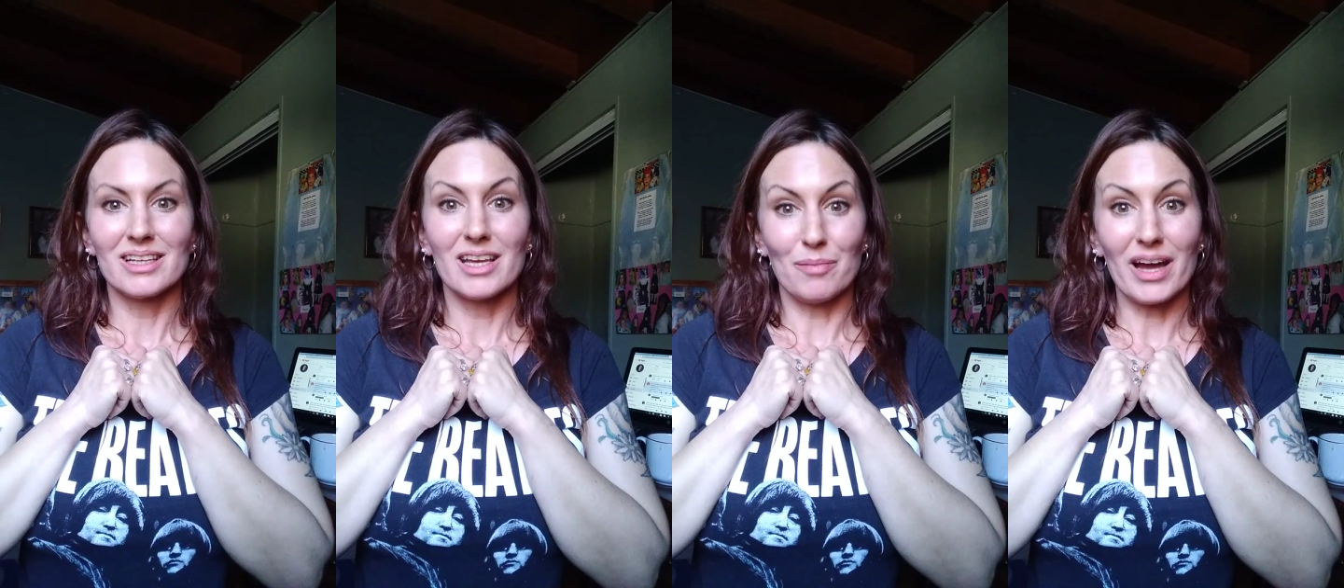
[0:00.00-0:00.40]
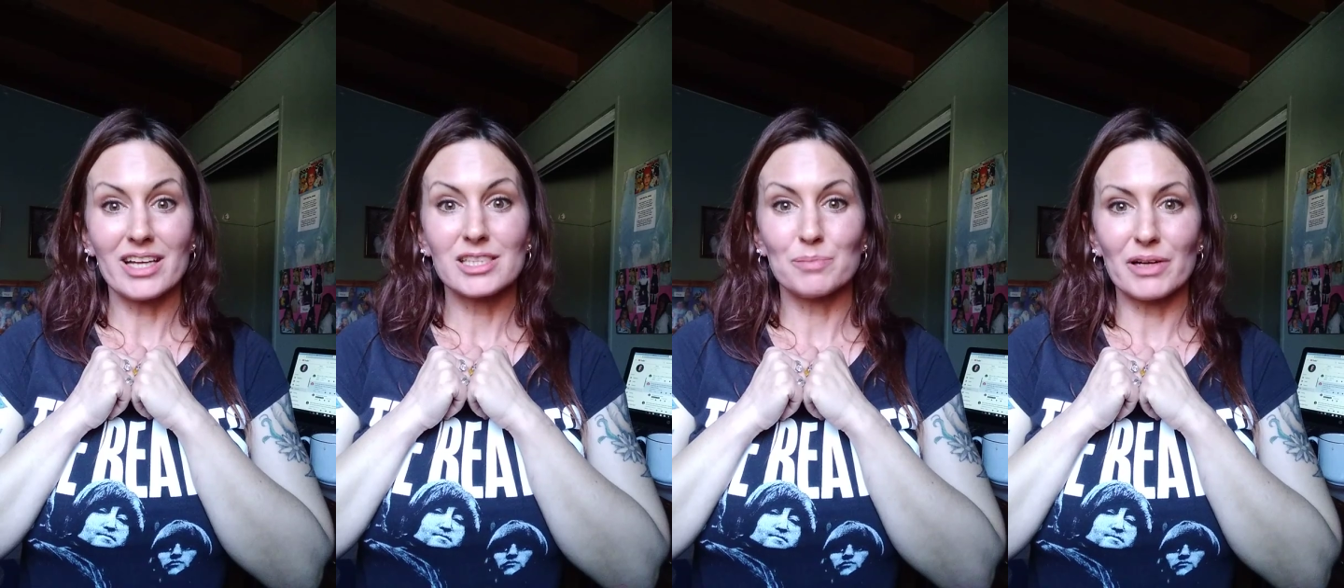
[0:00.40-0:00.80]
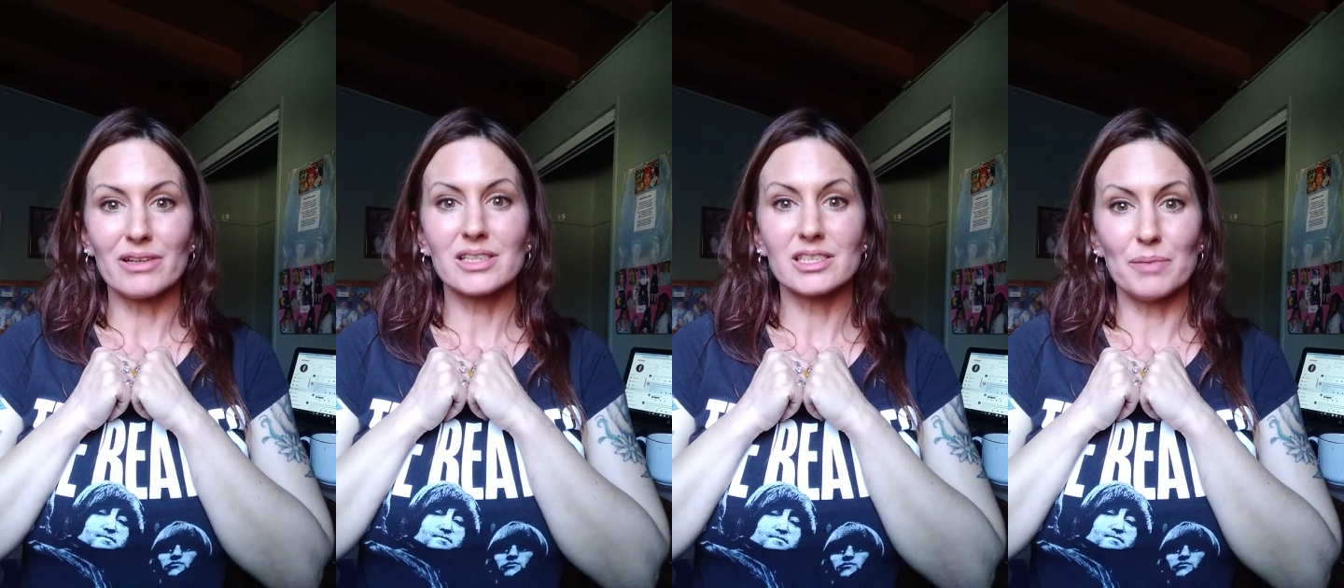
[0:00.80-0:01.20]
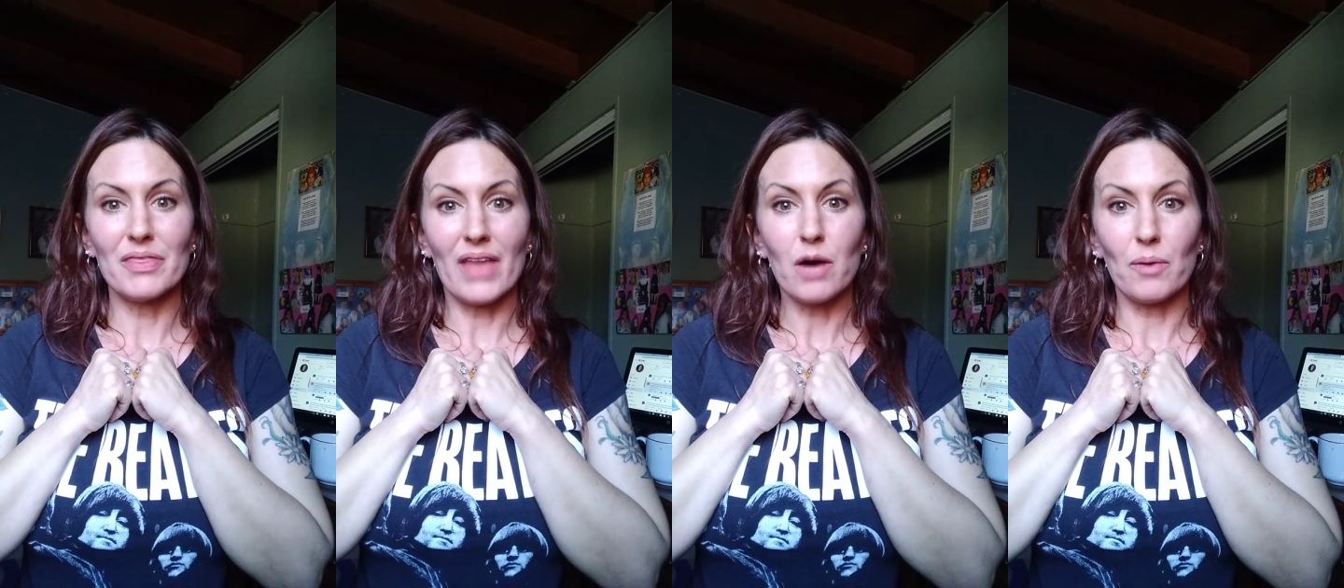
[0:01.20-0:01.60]
And my experience has been
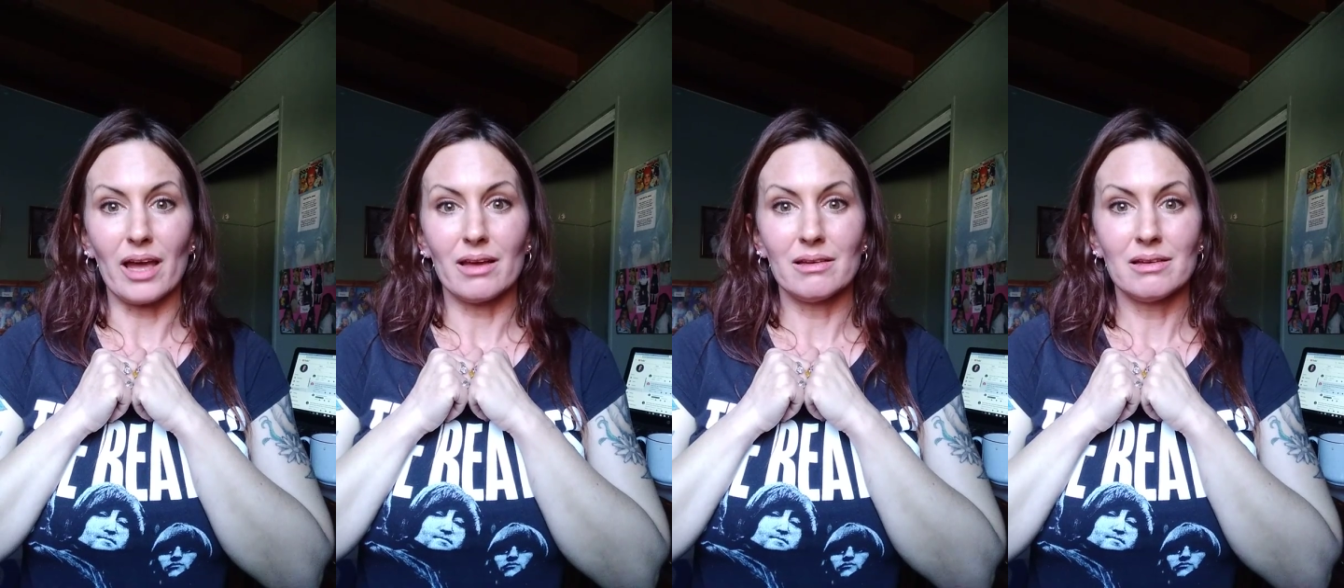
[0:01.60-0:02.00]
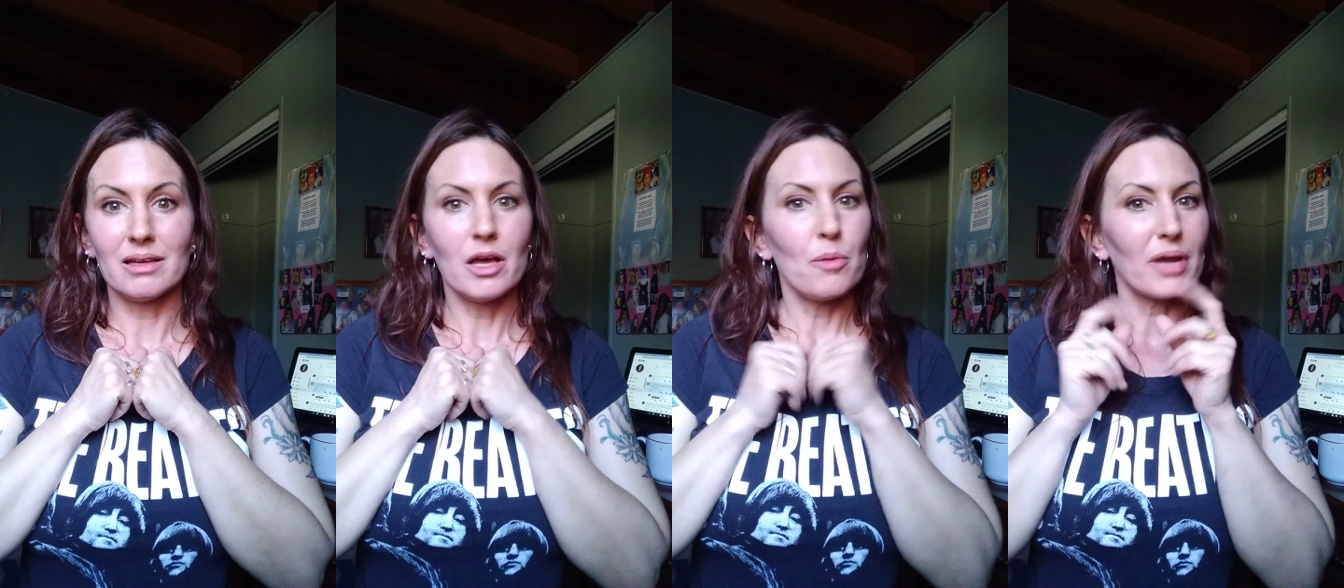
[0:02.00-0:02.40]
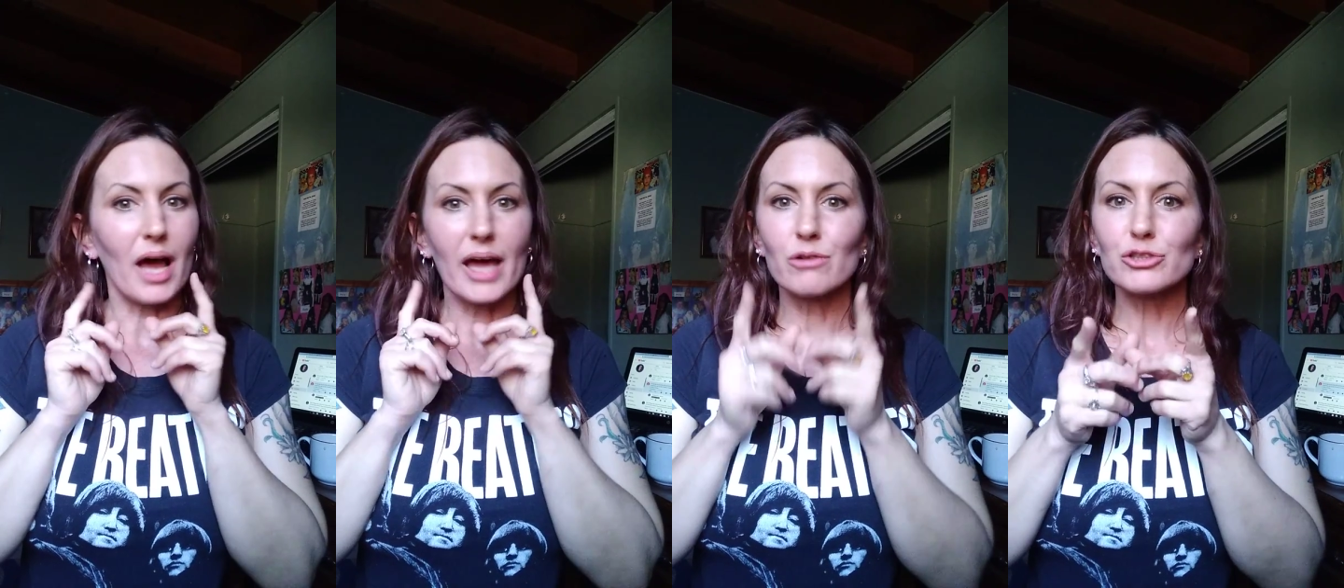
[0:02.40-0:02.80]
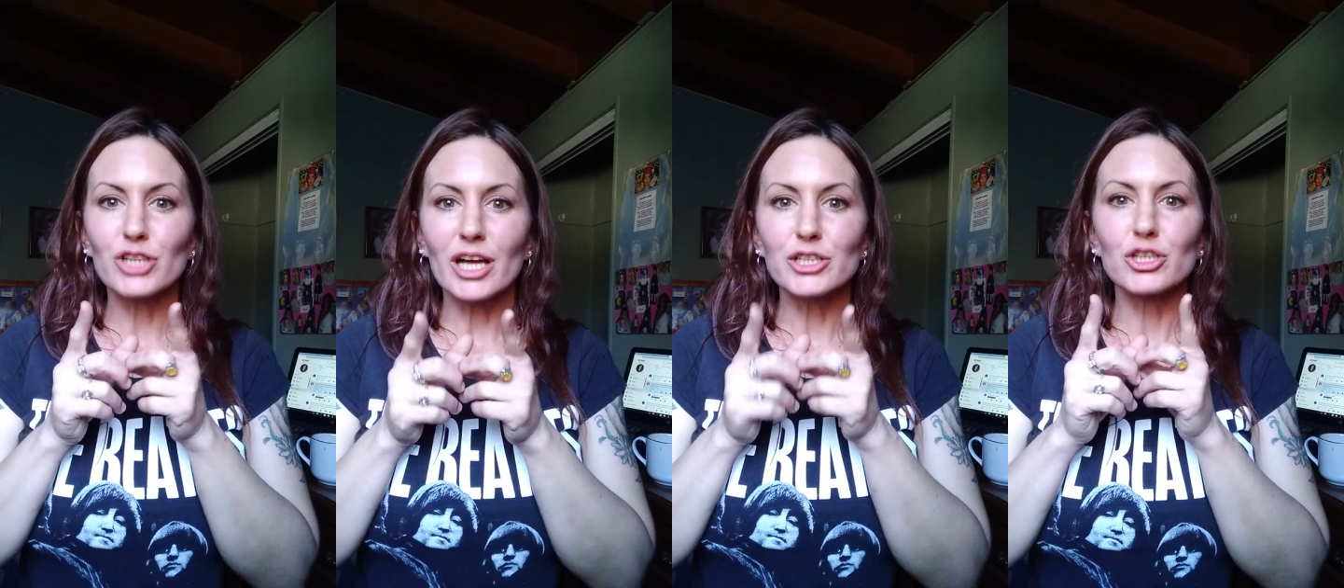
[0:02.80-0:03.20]
that way. But I don't
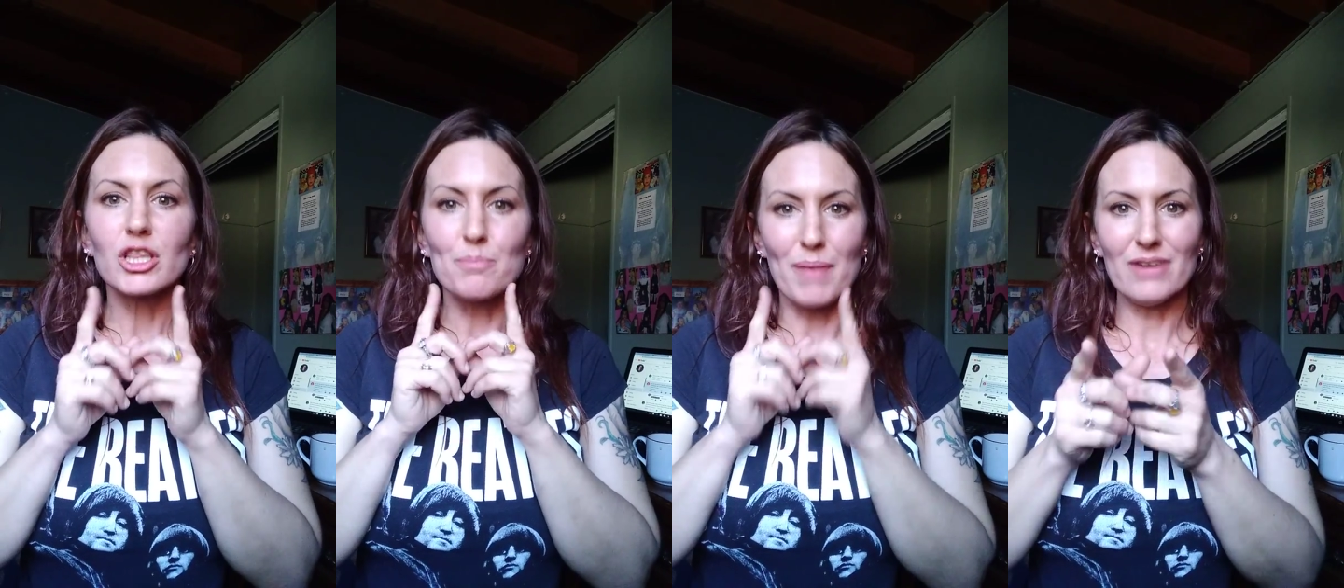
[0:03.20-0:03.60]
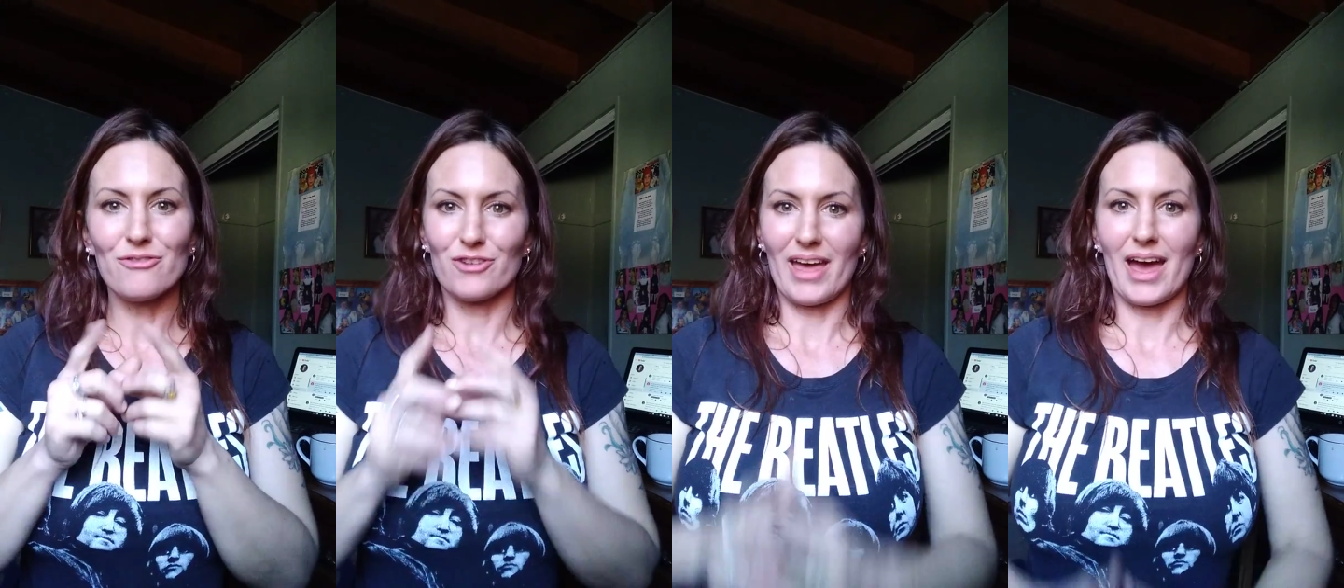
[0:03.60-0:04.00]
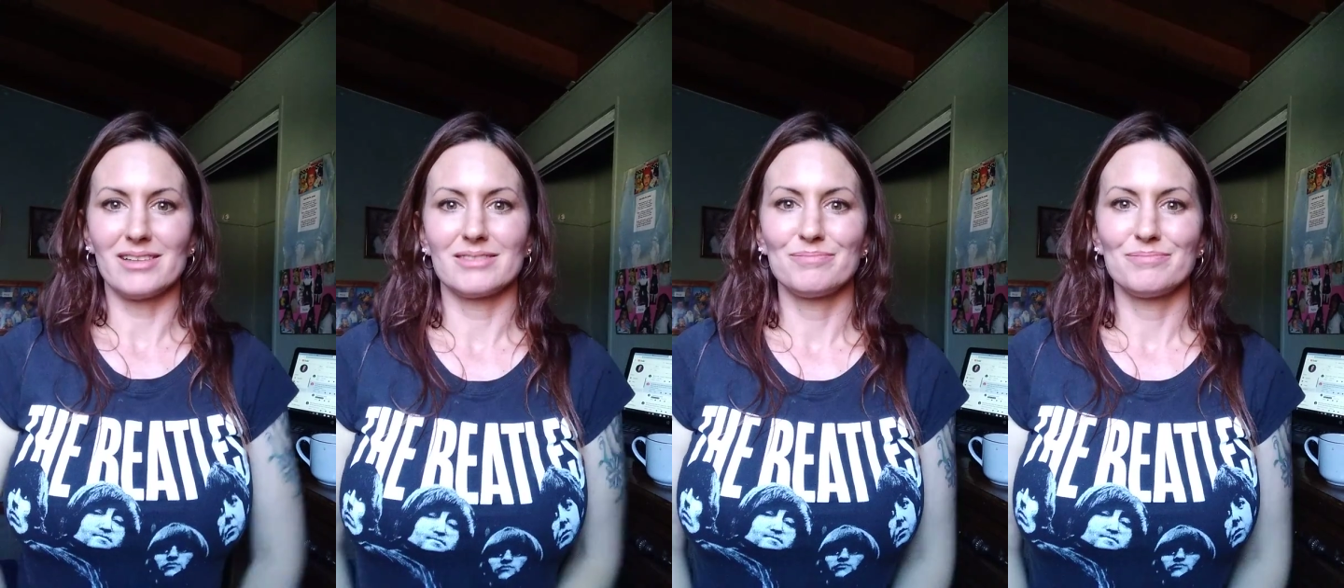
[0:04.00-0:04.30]
judge men for that.